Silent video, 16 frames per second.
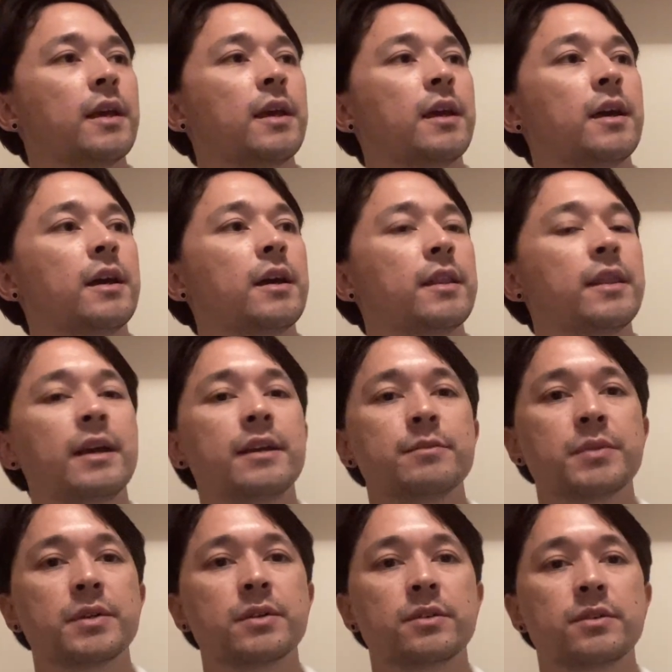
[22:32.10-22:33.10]
That is
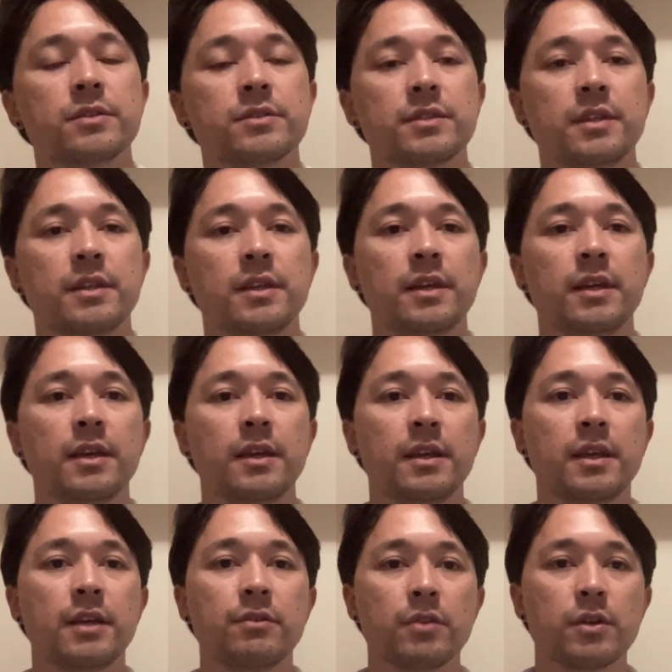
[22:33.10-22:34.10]
because
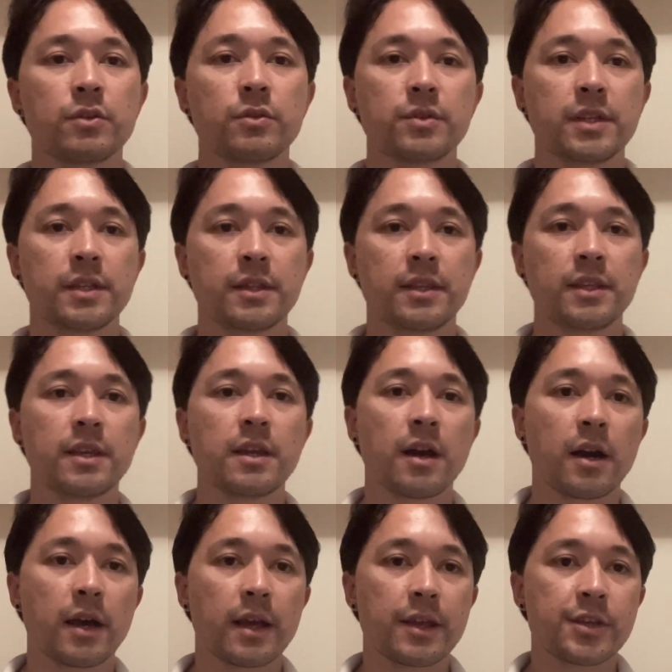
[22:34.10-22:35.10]
it recorded the
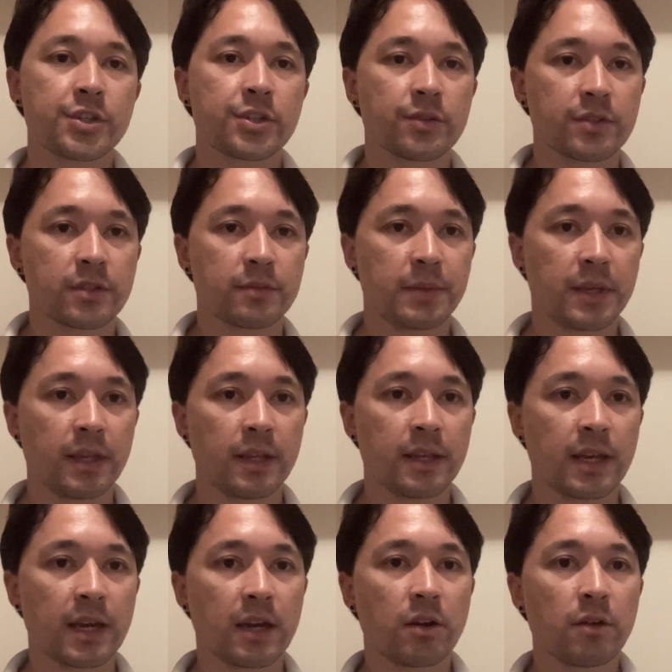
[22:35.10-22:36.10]
highest shot speed
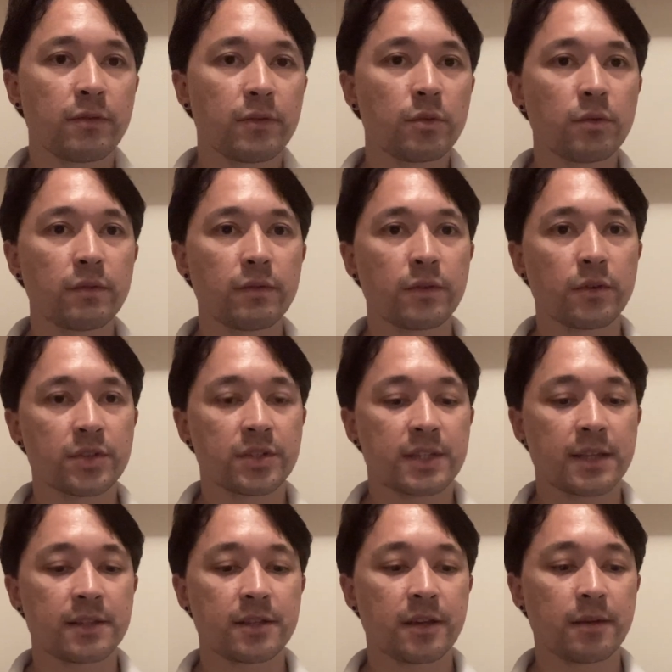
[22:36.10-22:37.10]
out of all 4
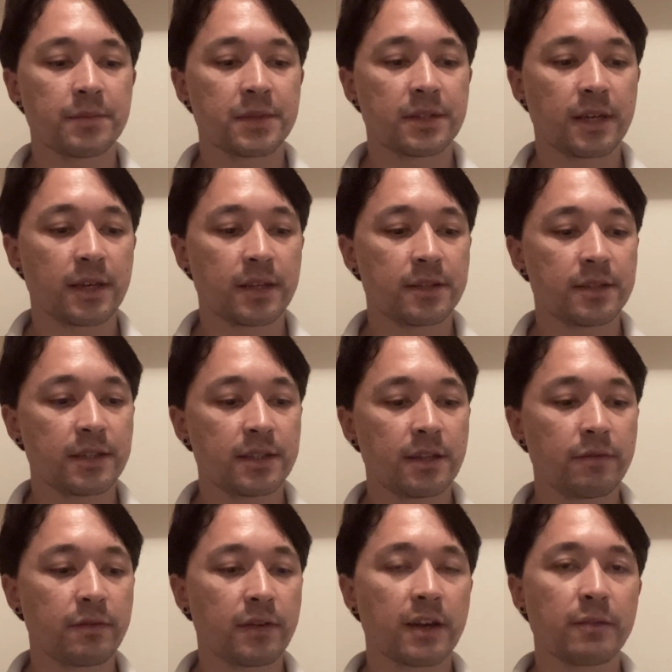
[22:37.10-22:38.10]
setups at
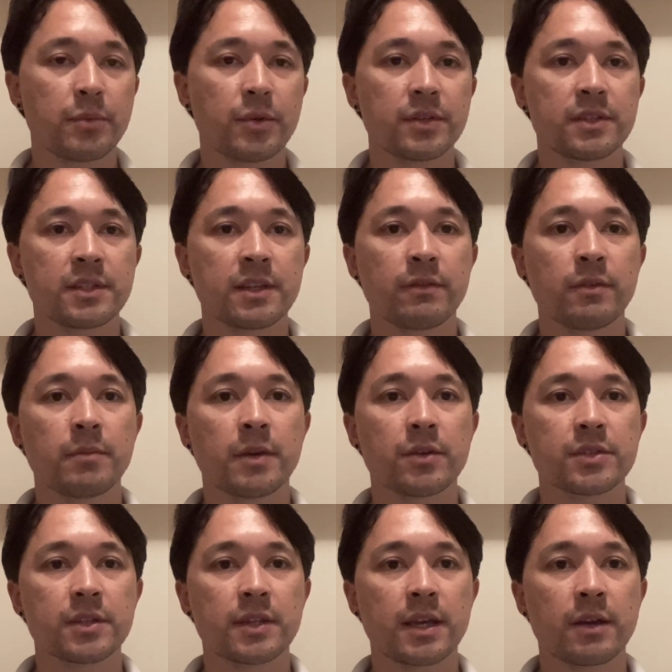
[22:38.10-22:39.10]
65.7
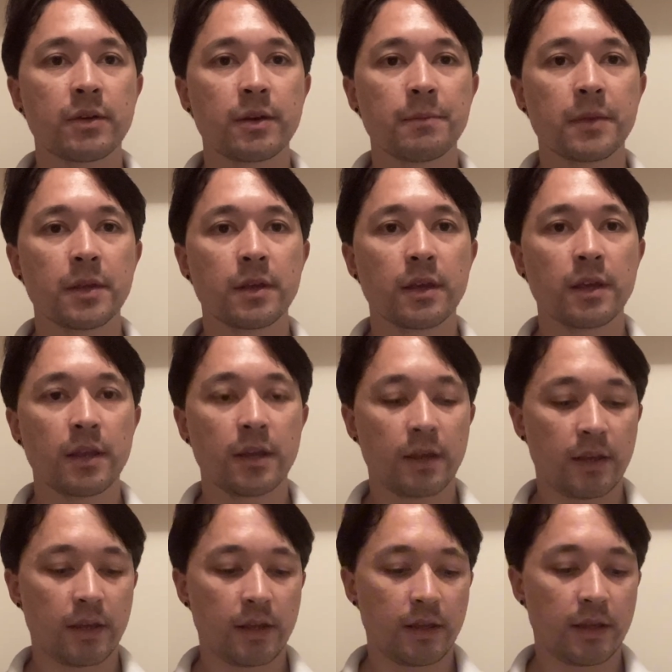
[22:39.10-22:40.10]
miles an hour.
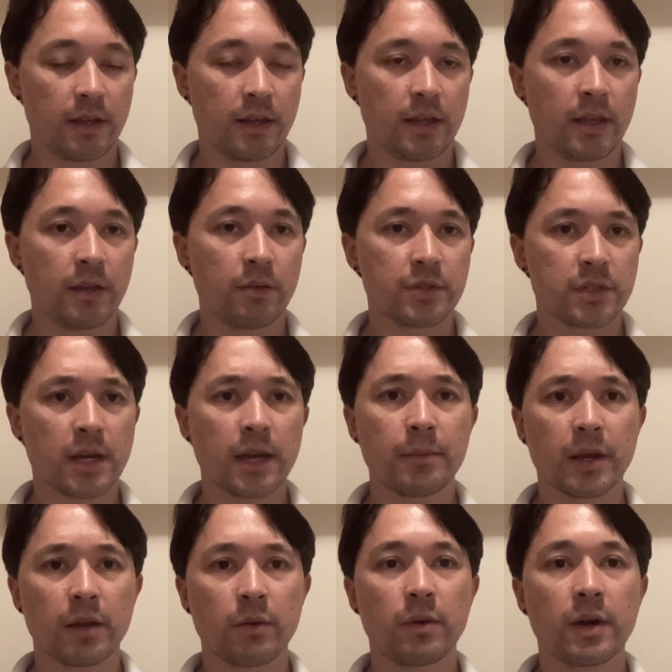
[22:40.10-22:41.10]
It was high
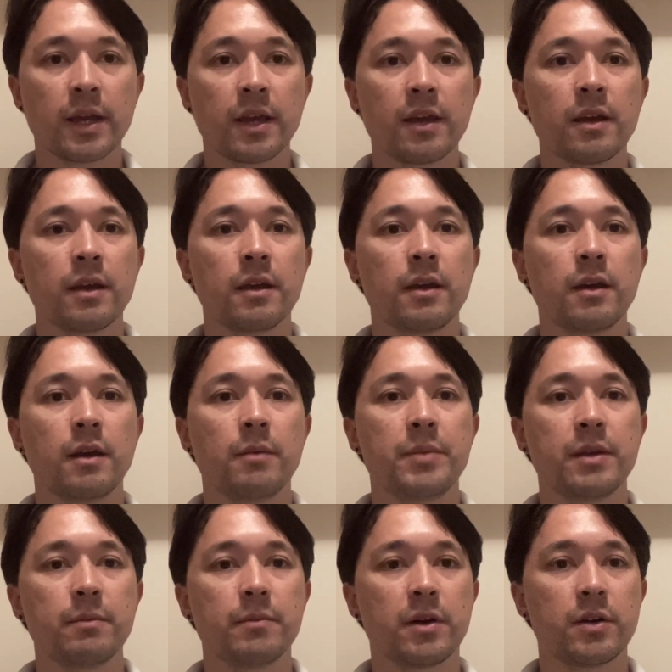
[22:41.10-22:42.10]
by quite a
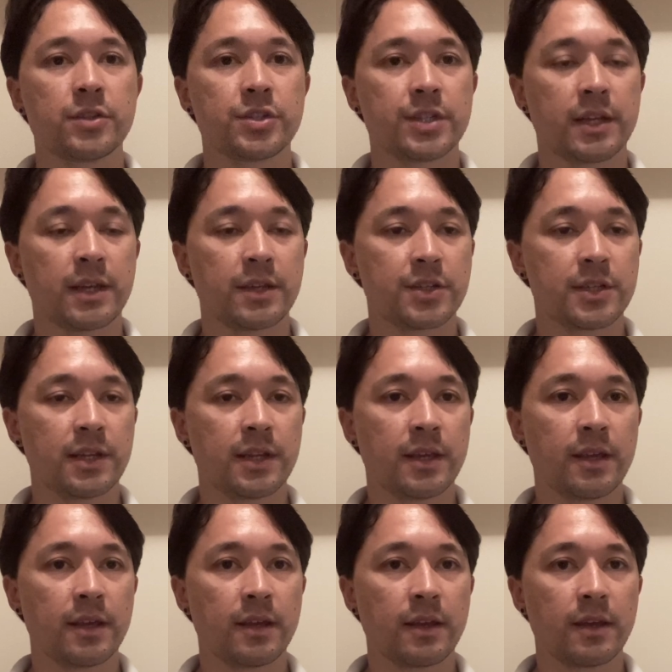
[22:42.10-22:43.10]
big margin
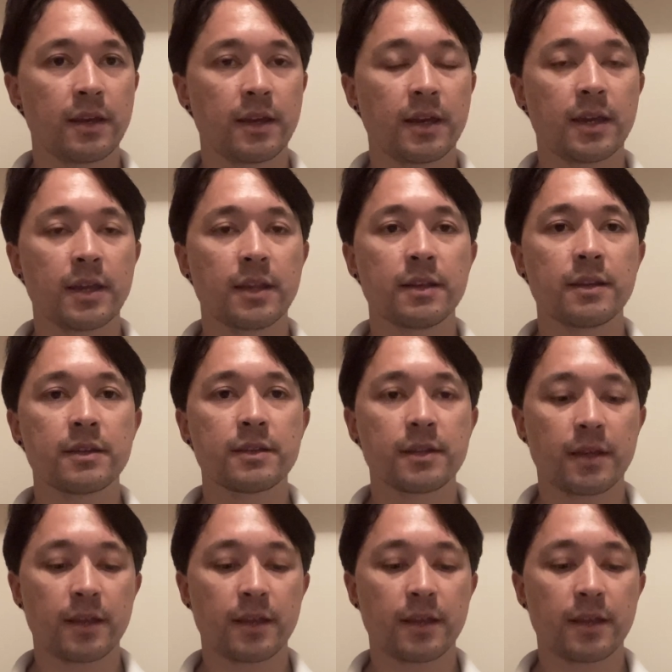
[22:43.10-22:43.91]
actually, and